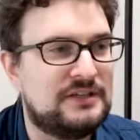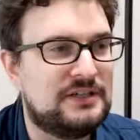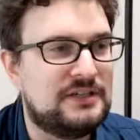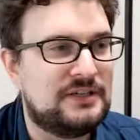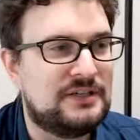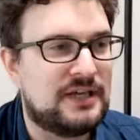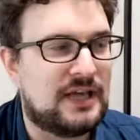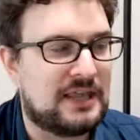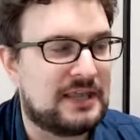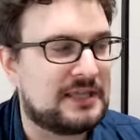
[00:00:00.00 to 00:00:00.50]
I
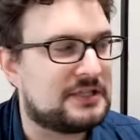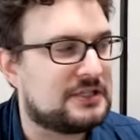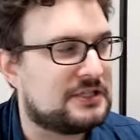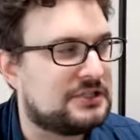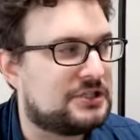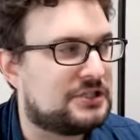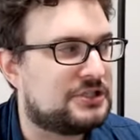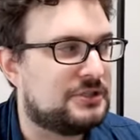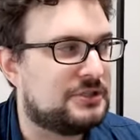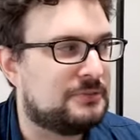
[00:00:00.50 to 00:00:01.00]
think
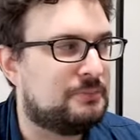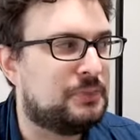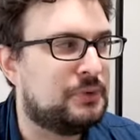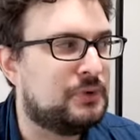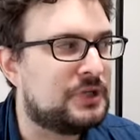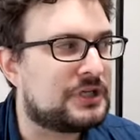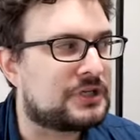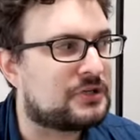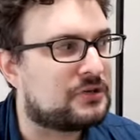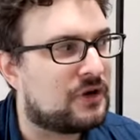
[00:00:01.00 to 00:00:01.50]

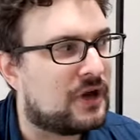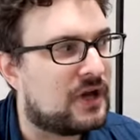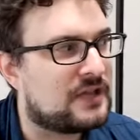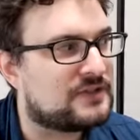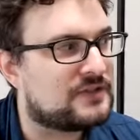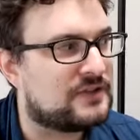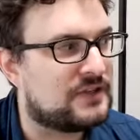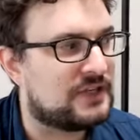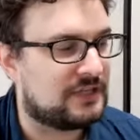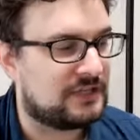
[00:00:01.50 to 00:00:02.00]
Shibuya
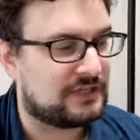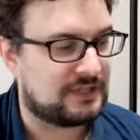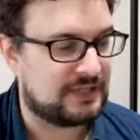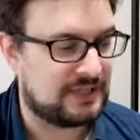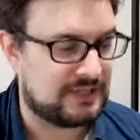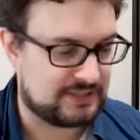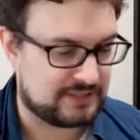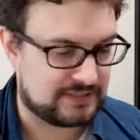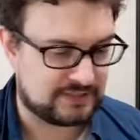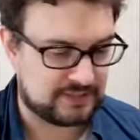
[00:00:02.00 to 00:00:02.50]
Crossing
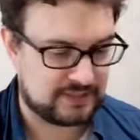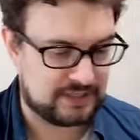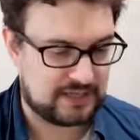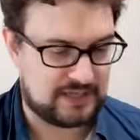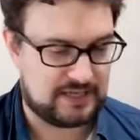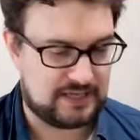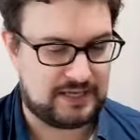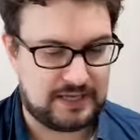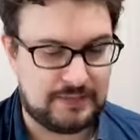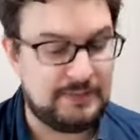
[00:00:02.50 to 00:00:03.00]
is
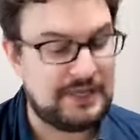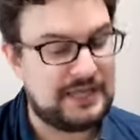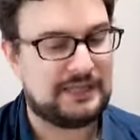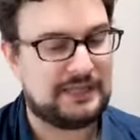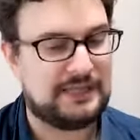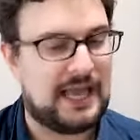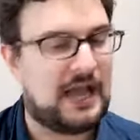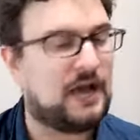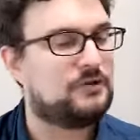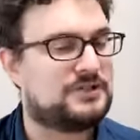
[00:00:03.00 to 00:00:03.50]

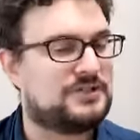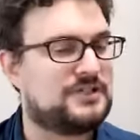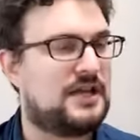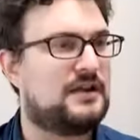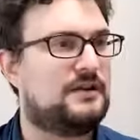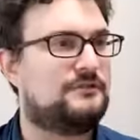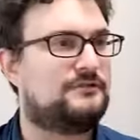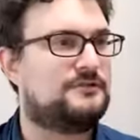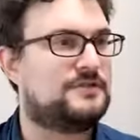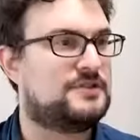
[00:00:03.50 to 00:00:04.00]
immediately outside
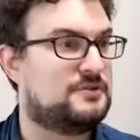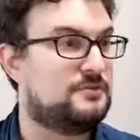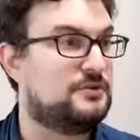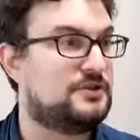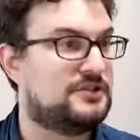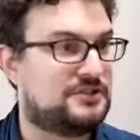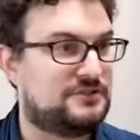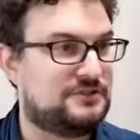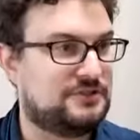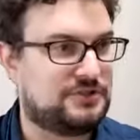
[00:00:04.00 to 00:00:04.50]
of
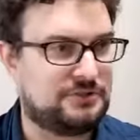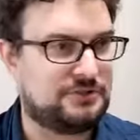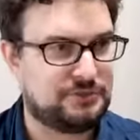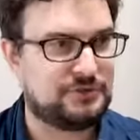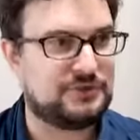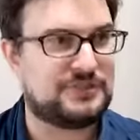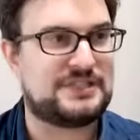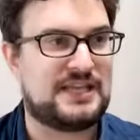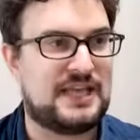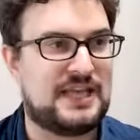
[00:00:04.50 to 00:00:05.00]

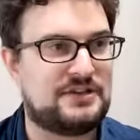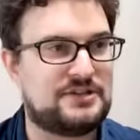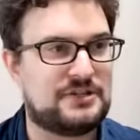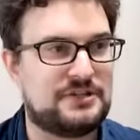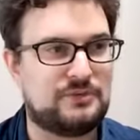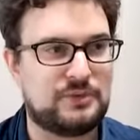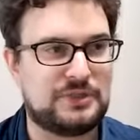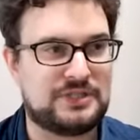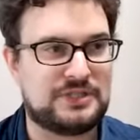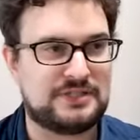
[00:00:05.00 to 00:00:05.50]
Shibuya
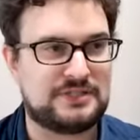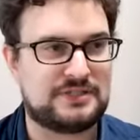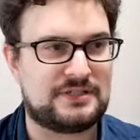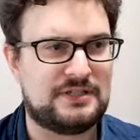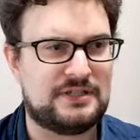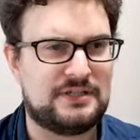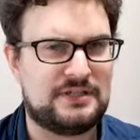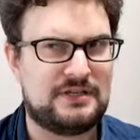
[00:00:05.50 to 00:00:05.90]
Station, which is,